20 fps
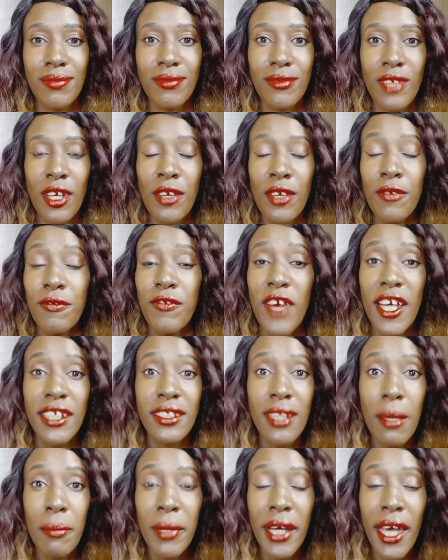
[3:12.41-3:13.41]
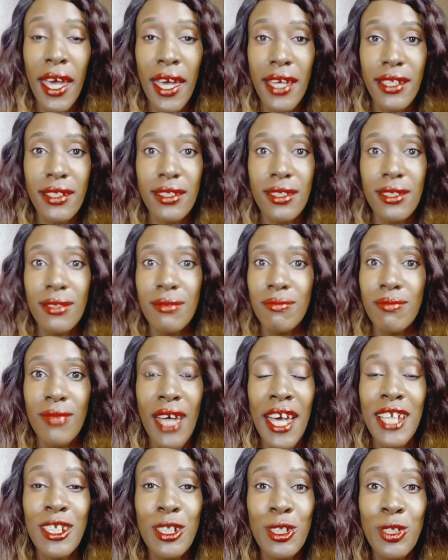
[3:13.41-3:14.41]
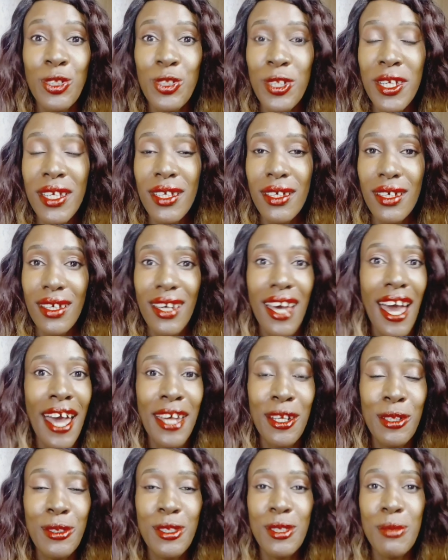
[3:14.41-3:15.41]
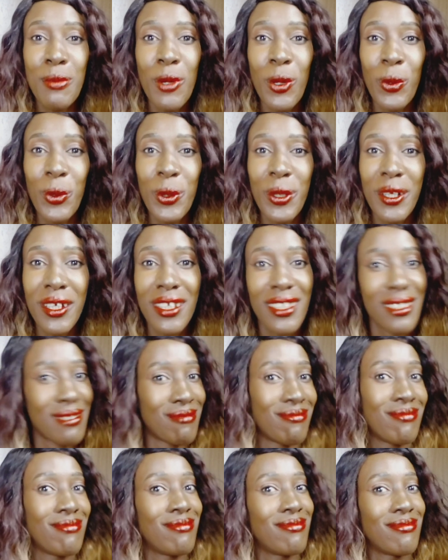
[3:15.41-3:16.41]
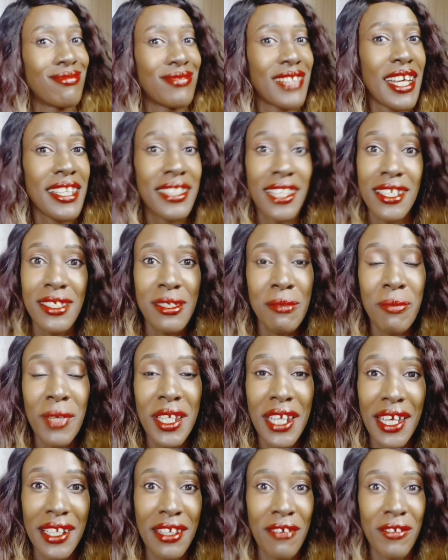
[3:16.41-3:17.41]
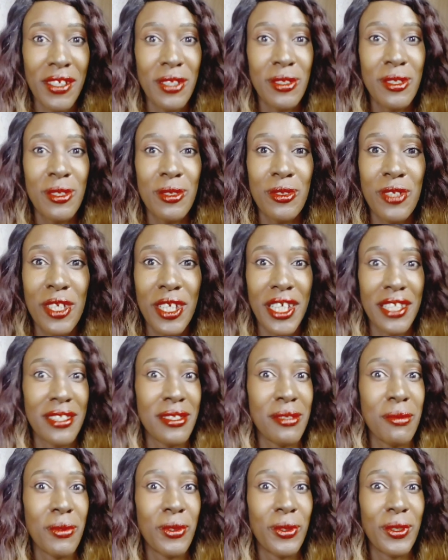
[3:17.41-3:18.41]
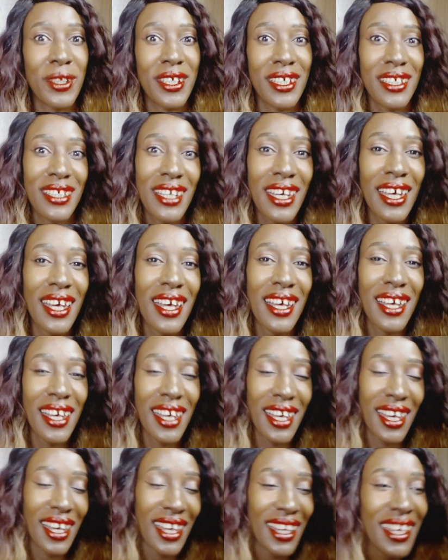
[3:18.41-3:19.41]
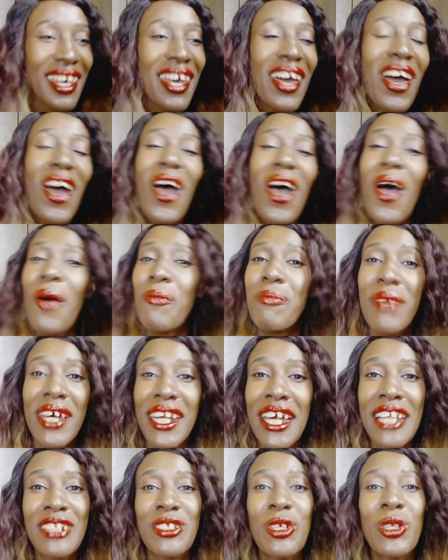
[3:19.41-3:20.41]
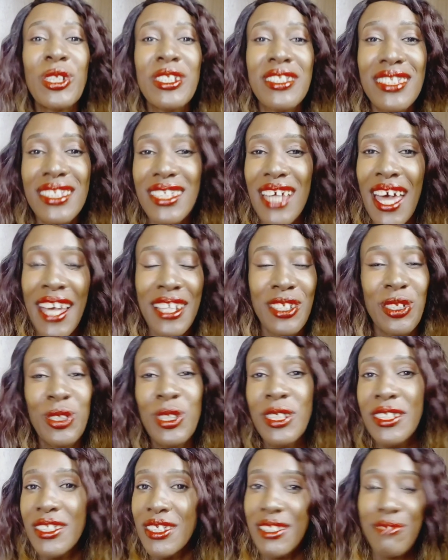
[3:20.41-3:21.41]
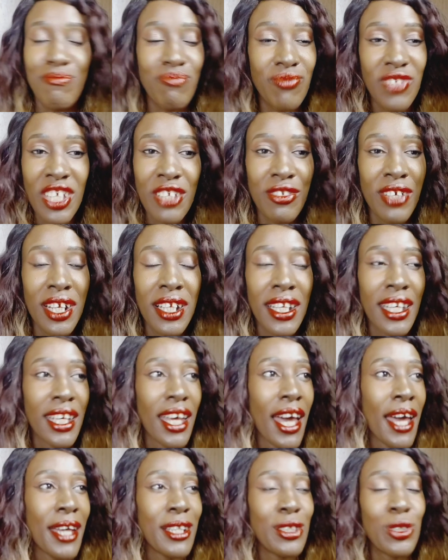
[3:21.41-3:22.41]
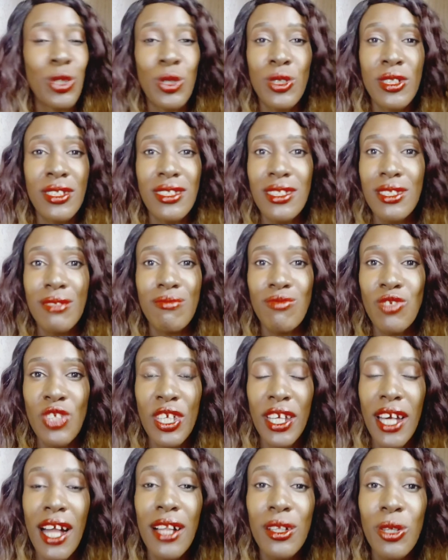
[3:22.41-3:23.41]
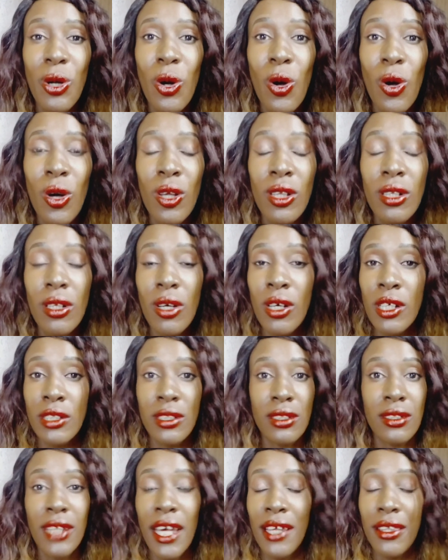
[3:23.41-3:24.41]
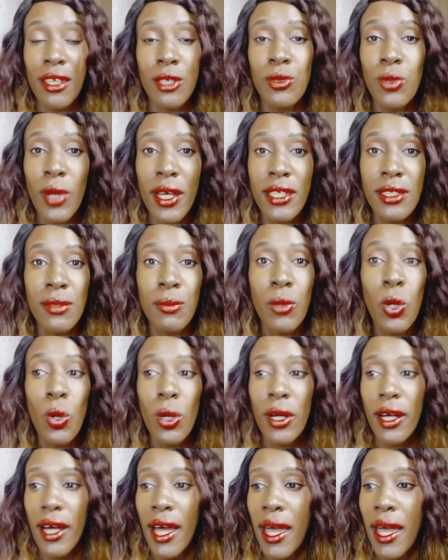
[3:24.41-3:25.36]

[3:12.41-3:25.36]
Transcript: Random fact number eight. I don't drink, I don't smoke. That doesn't mean I never used to drink and smoke. But I don't. Generally, I don't drink alcohol, and neither do I smoke.